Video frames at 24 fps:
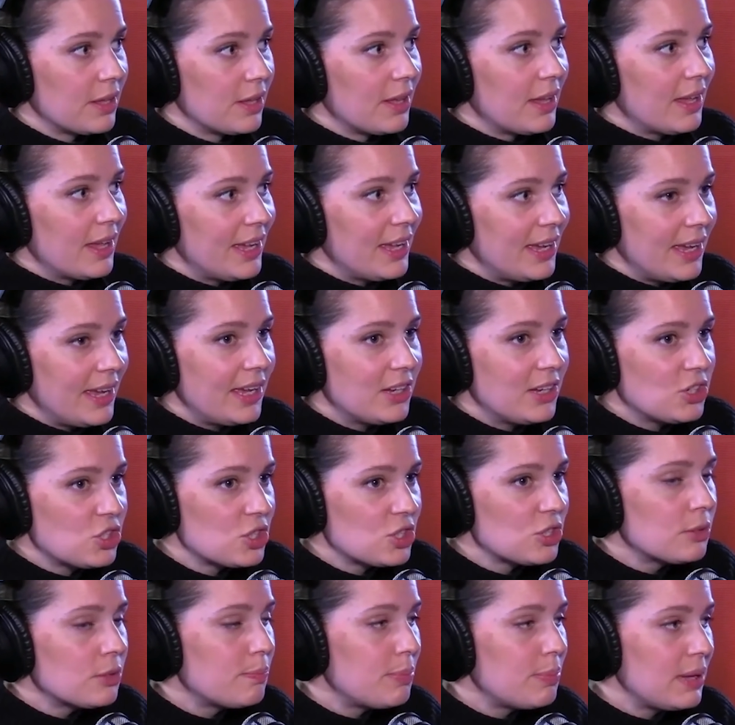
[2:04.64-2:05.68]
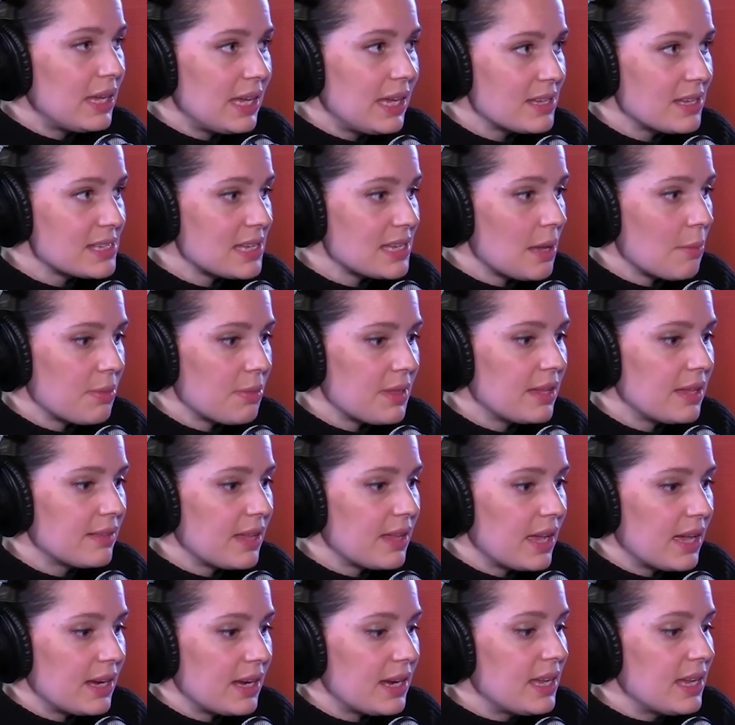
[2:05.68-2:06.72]
It should be something
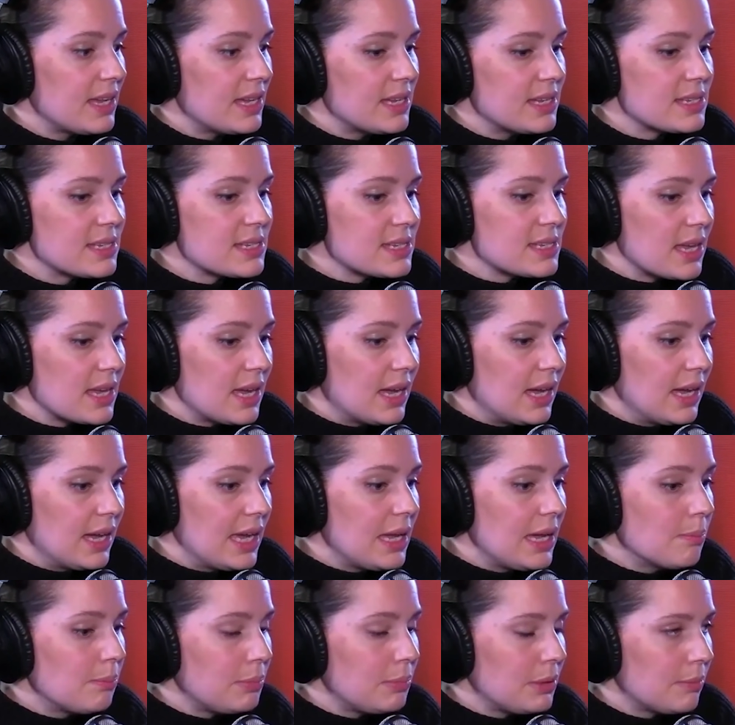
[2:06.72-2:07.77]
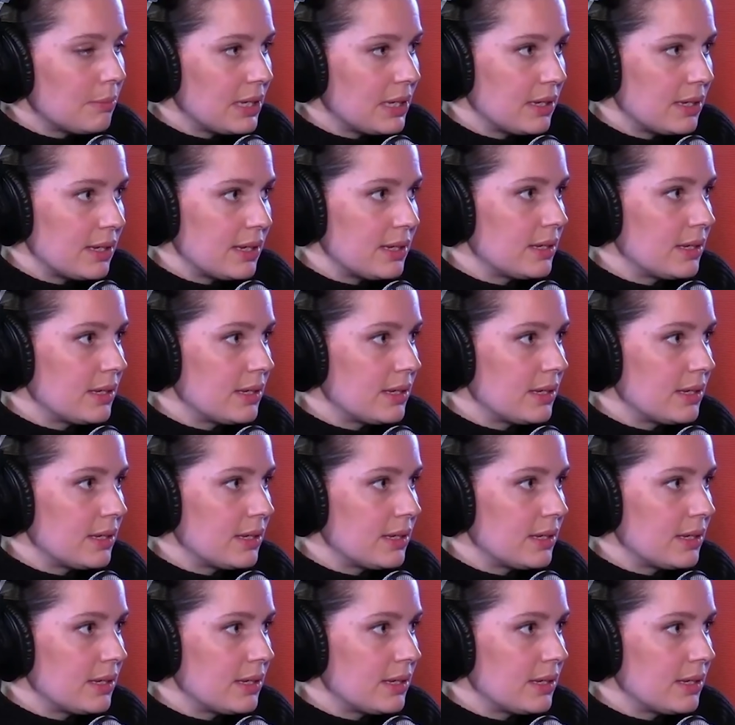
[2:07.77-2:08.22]
that is implemented.